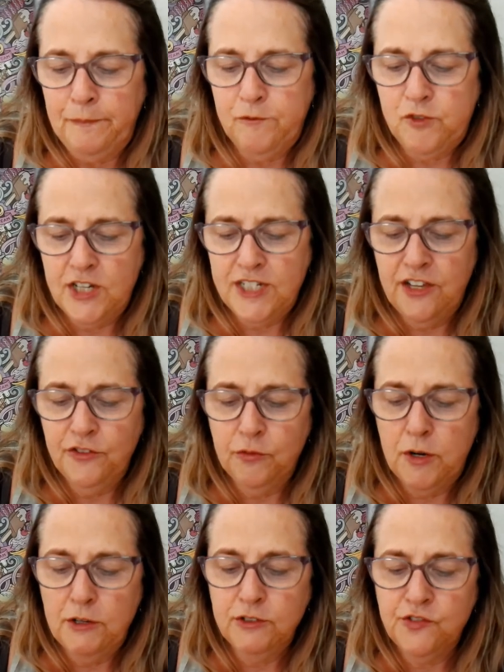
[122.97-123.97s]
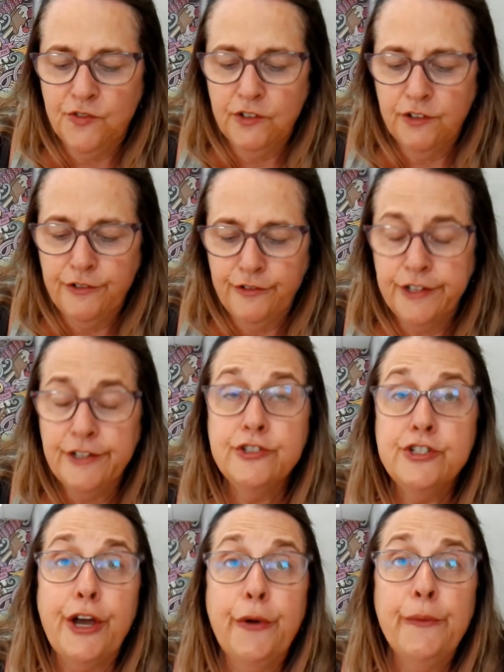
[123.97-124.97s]
Checked out the roads for
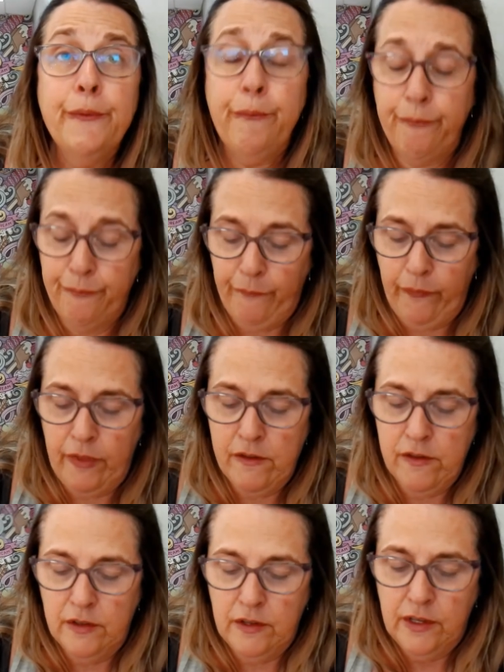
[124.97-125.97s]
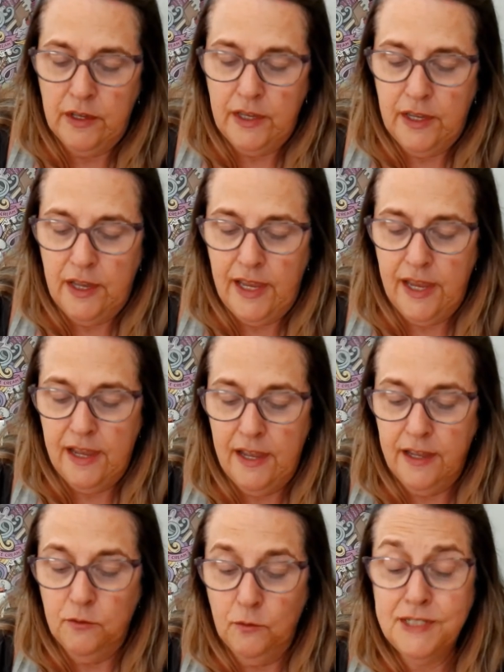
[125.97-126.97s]
Joe
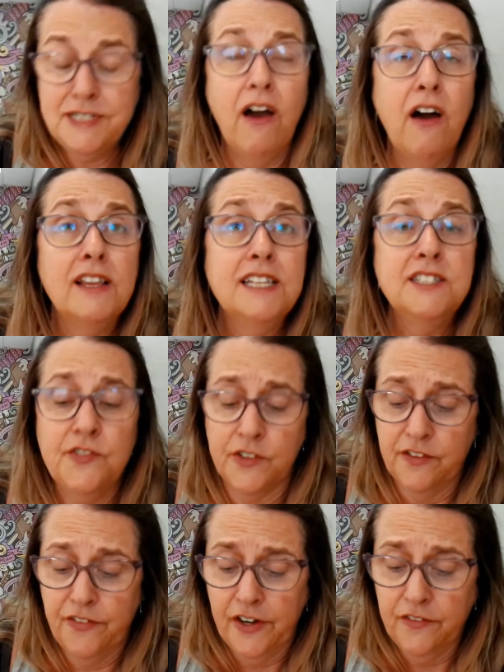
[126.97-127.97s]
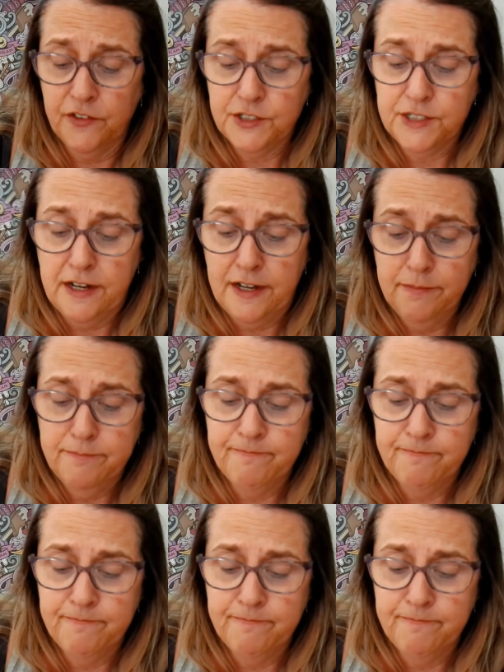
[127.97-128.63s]
and went to Ollie's for the very first time.